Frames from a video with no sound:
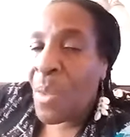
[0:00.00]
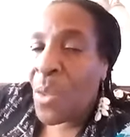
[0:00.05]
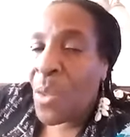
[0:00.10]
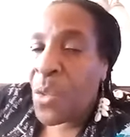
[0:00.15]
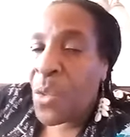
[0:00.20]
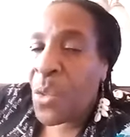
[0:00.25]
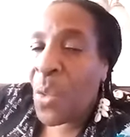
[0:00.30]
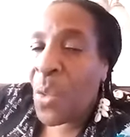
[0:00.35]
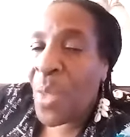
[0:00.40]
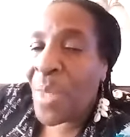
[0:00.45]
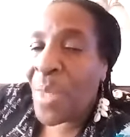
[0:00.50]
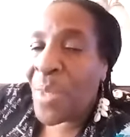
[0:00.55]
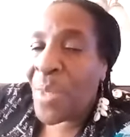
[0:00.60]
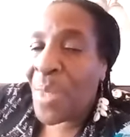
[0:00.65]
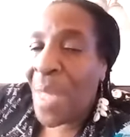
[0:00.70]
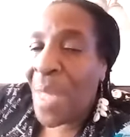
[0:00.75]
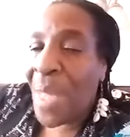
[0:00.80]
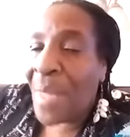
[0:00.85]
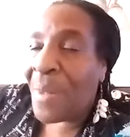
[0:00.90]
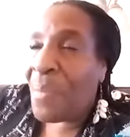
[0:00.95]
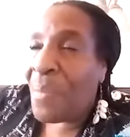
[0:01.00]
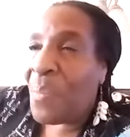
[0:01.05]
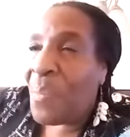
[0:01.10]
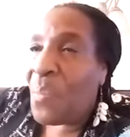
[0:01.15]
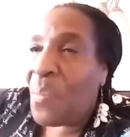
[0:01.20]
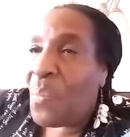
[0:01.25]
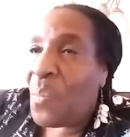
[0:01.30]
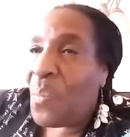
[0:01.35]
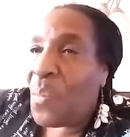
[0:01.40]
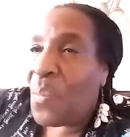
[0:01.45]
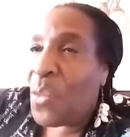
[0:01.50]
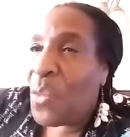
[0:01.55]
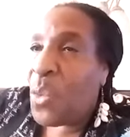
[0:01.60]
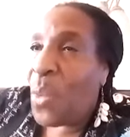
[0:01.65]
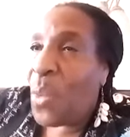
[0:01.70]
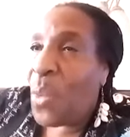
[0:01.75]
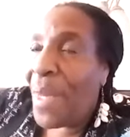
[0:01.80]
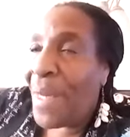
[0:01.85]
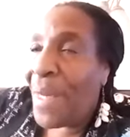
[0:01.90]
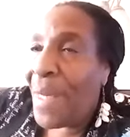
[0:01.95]
So it's not
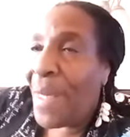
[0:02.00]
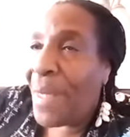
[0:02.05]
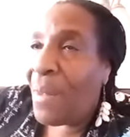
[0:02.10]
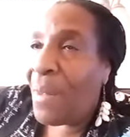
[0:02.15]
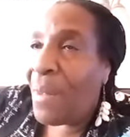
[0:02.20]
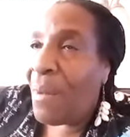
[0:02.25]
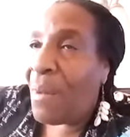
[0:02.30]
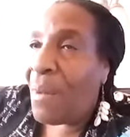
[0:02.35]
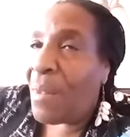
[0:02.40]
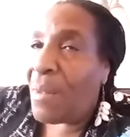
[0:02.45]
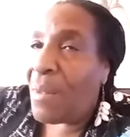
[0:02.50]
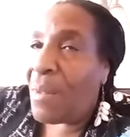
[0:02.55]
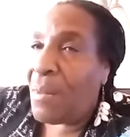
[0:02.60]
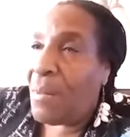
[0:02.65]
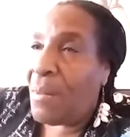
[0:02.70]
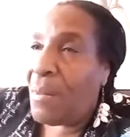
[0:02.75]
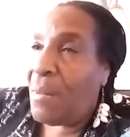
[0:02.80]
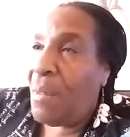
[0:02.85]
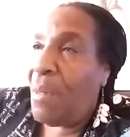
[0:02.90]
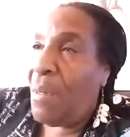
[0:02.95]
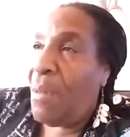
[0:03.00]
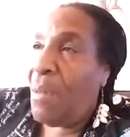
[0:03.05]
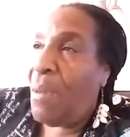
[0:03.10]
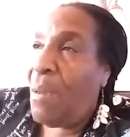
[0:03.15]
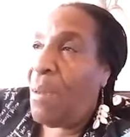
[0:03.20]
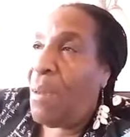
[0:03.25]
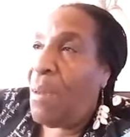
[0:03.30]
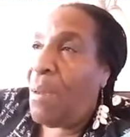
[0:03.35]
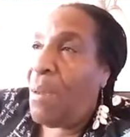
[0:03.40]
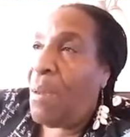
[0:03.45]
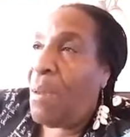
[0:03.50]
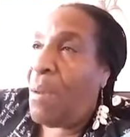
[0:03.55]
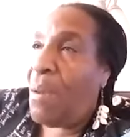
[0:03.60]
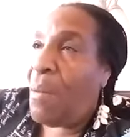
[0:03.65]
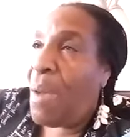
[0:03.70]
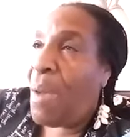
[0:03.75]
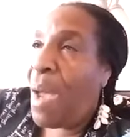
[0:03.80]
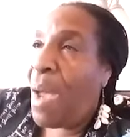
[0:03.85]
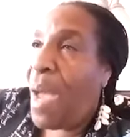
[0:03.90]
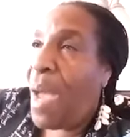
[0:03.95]
dwelling on
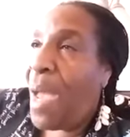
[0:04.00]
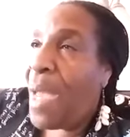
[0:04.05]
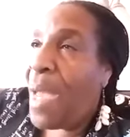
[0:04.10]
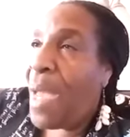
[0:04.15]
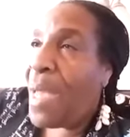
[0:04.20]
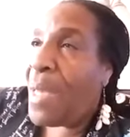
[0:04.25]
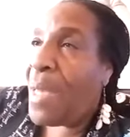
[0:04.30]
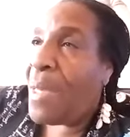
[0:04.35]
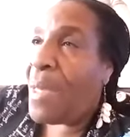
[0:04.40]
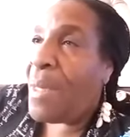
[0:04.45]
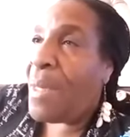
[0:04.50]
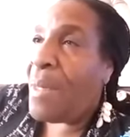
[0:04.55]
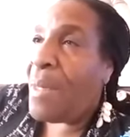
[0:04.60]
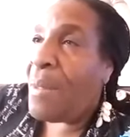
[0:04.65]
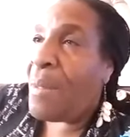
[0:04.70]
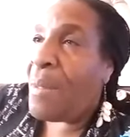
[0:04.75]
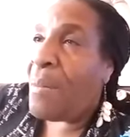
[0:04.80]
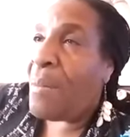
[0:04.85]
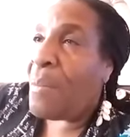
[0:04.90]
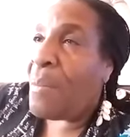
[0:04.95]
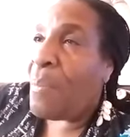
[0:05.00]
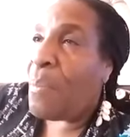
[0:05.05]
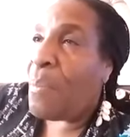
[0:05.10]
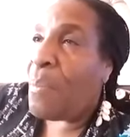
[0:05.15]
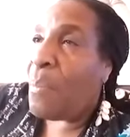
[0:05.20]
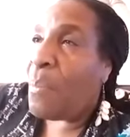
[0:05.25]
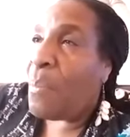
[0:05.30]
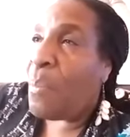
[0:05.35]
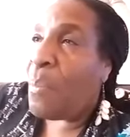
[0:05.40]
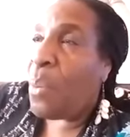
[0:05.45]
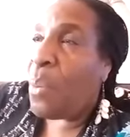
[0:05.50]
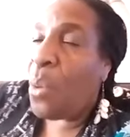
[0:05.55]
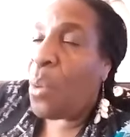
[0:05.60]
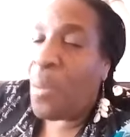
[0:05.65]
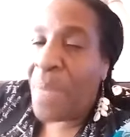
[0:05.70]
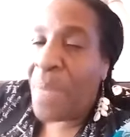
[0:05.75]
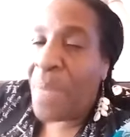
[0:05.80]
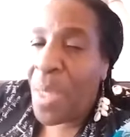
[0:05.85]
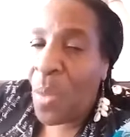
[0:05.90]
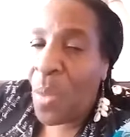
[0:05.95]
I
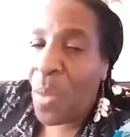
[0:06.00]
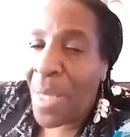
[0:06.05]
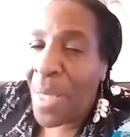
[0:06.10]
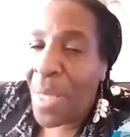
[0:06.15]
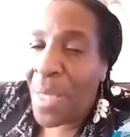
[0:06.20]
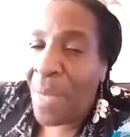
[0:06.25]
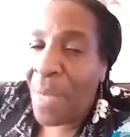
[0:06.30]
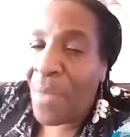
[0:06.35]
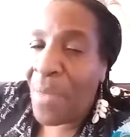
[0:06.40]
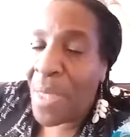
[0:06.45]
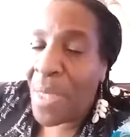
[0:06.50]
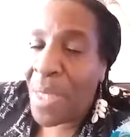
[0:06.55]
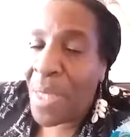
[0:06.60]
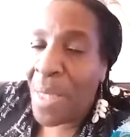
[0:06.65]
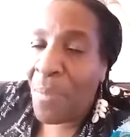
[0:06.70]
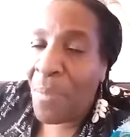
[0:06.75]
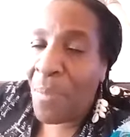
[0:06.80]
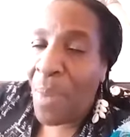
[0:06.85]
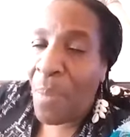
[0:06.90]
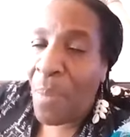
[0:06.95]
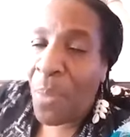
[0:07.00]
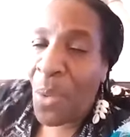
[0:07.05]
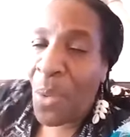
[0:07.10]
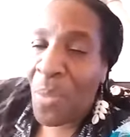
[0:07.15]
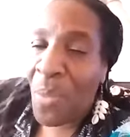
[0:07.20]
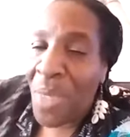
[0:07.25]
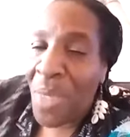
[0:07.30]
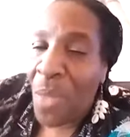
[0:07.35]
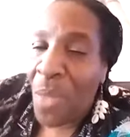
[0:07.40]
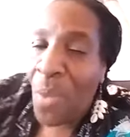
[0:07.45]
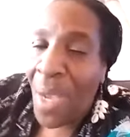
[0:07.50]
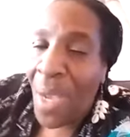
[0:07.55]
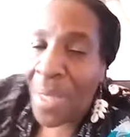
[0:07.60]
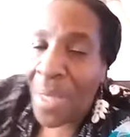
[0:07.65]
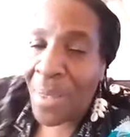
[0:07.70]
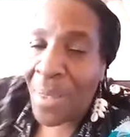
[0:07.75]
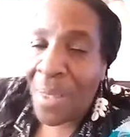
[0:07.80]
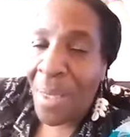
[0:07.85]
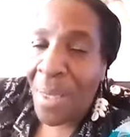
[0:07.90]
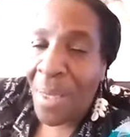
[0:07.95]
pour me one, everything for pour me
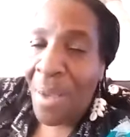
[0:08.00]
one,